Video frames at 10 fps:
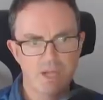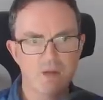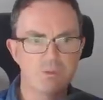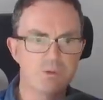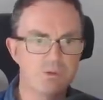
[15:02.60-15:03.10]

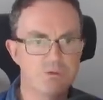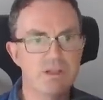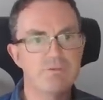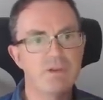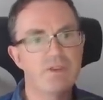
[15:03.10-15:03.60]
Oh, good
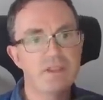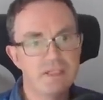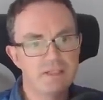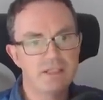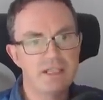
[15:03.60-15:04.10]
grief. I think
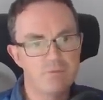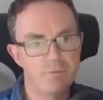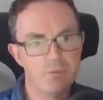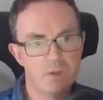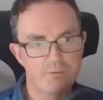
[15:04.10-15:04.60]
it can even
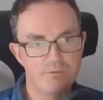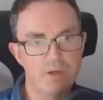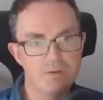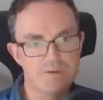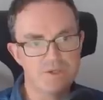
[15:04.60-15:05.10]
be one of
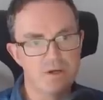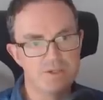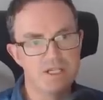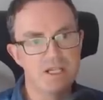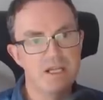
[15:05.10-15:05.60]
those,
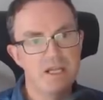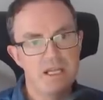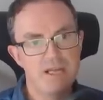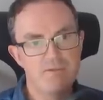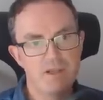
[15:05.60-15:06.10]
can't it?
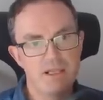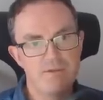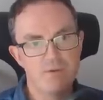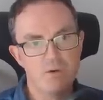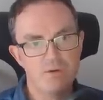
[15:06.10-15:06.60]
If,
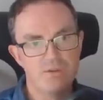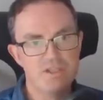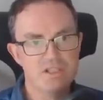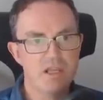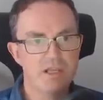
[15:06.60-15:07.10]
if
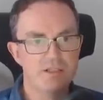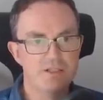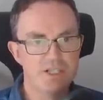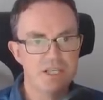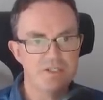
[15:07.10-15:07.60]
this line
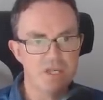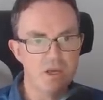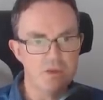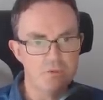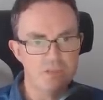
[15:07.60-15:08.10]
contains
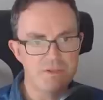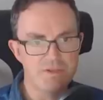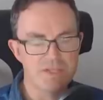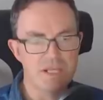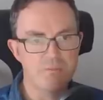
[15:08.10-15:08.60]
only the
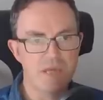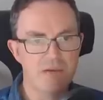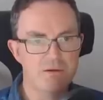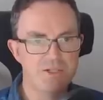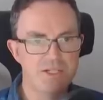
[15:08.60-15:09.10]
same
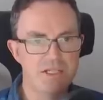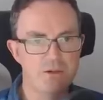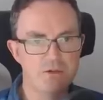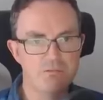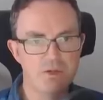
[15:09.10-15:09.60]
parity,
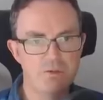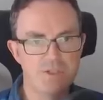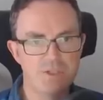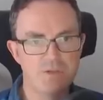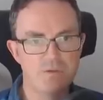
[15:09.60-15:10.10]
look at row
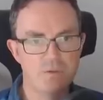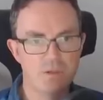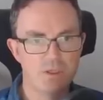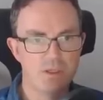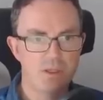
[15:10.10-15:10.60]
2,
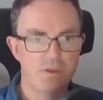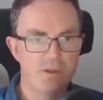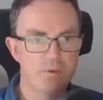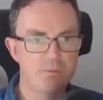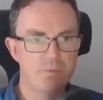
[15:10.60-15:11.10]

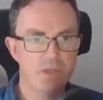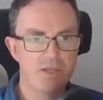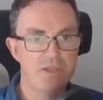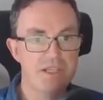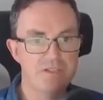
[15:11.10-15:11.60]
that would imply
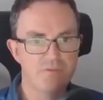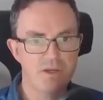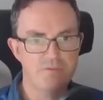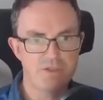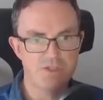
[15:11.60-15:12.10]
these
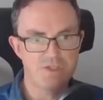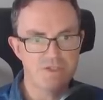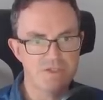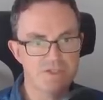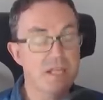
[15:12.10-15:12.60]
five digits
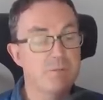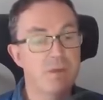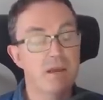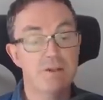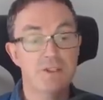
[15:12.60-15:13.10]
are the same
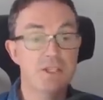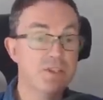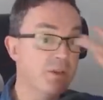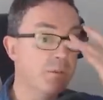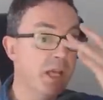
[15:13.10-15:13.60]
parity,
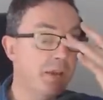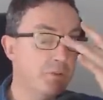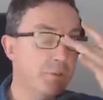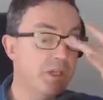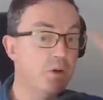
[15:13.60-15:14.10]
so they would have
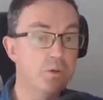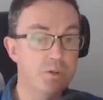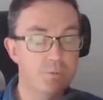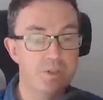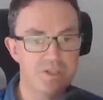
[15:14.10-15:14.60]
to be
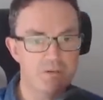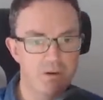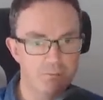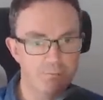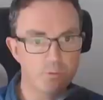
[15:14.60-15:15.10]
odd because there
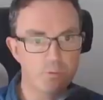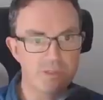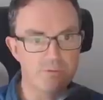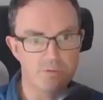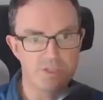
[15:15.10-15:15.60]
aren't four
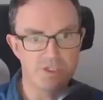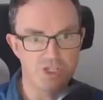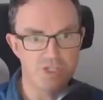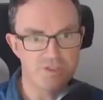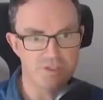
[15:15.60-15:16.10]
even
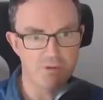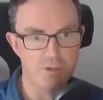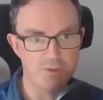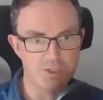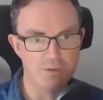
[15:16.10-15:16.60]
digits in
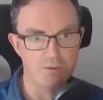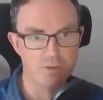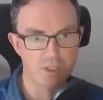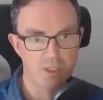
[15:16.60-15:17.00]
row 2.